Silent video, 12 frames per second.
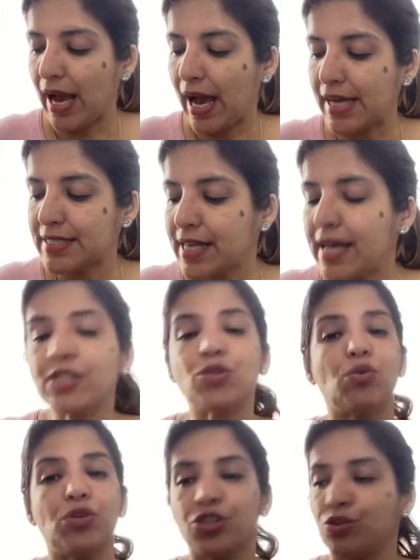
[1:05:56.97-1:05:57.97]
As I
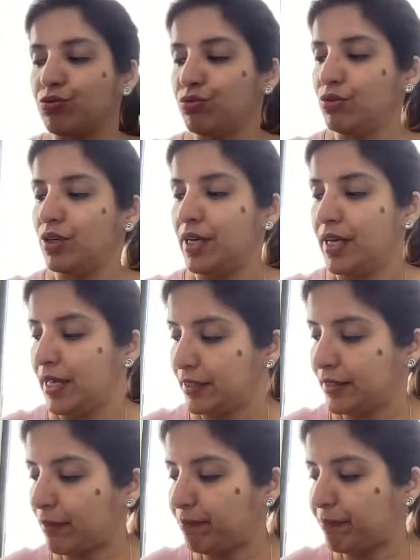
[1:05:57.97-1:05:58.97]
told you
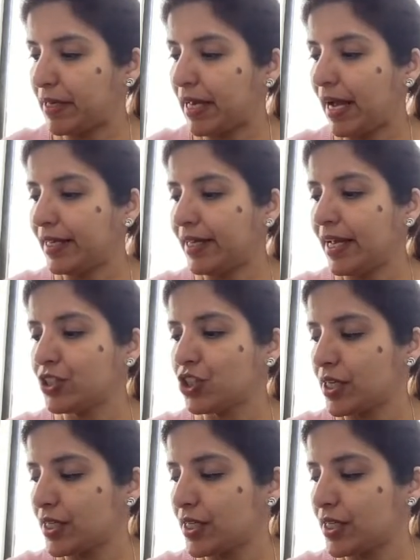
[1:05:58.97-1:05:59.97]
that PIH
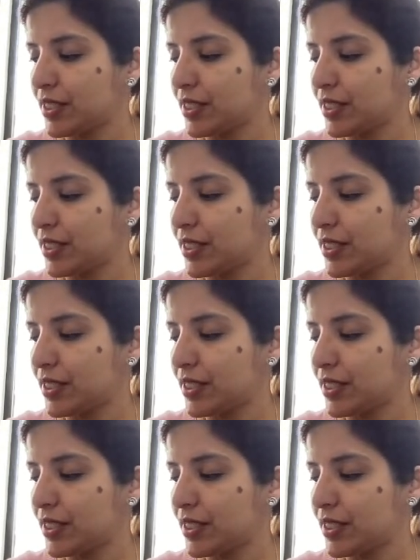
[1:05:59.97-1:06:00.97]
is happening
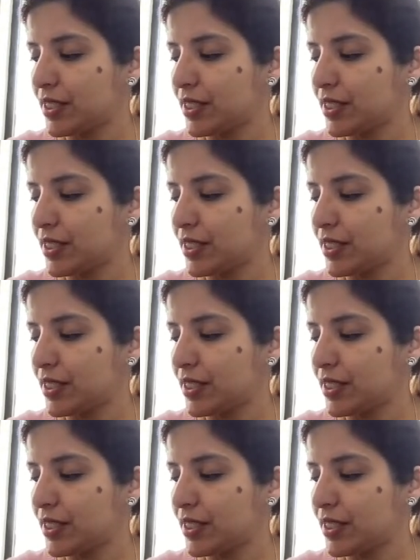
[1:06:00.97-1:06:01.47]
due to